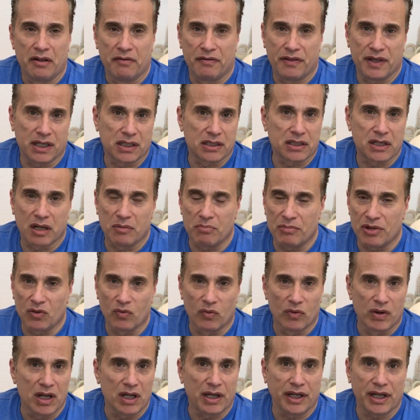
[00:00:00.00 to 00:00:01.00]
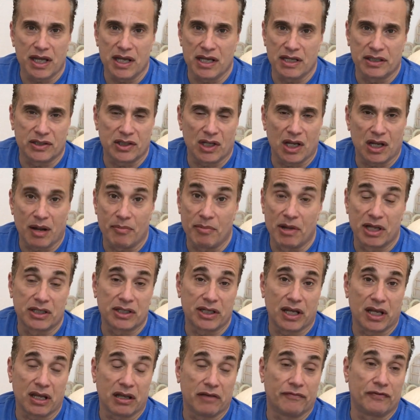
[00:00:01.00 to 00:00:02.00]
things can be really easy. I'm not
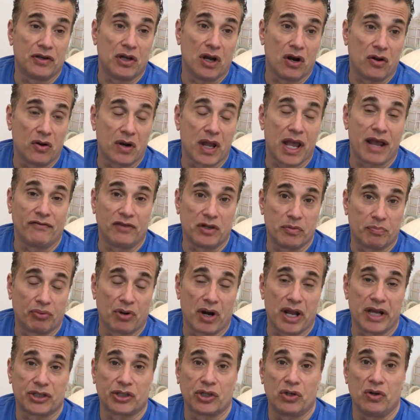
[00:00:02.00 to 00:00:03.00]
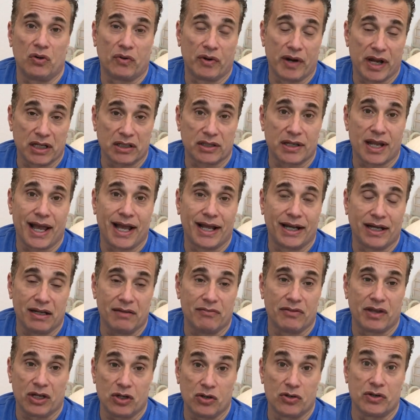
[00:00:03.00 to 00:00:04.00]
saying if you don't have depression or anxiety
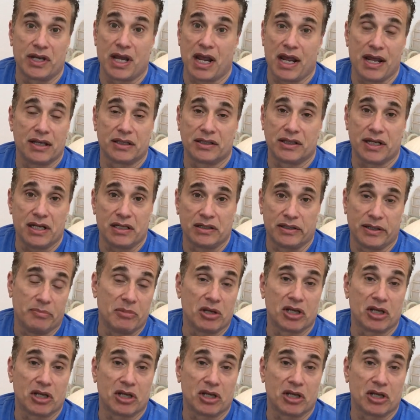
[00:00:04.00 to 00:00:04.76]
that your day is easy,